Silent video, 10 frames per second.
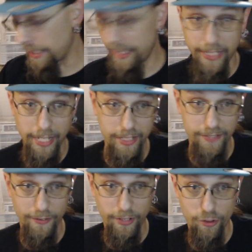case
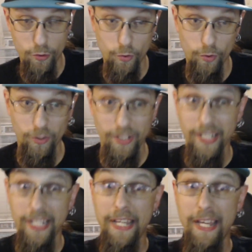very cool,
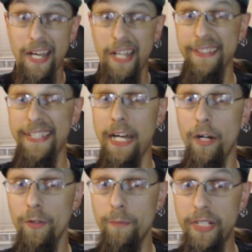
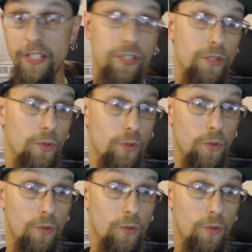allowed me to